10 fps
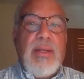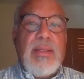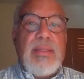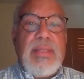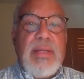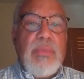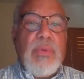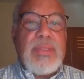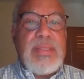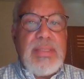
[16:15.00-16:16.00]
instead of the more
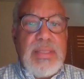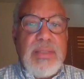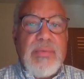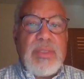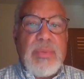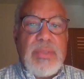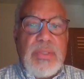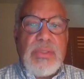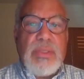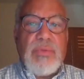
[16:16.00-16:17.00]
instinctive
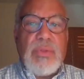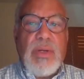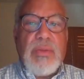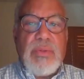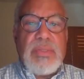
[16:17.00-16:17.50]
disposition to view others